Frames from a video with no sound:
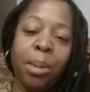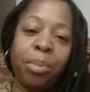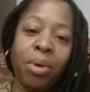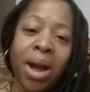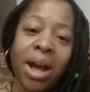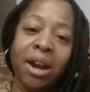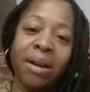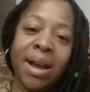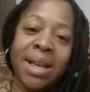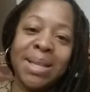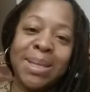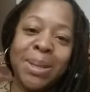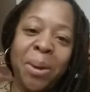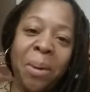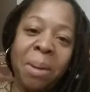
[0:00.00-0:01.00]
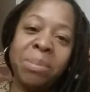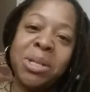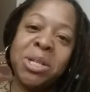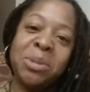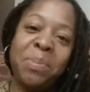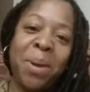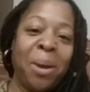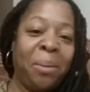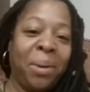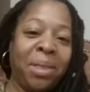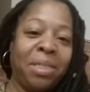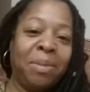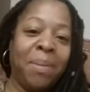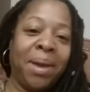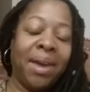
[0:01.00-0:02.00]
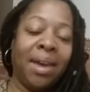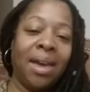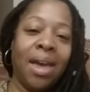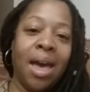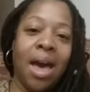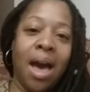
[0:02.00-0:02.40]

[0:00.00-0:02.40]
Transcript: in progress, so I'm just bear with me.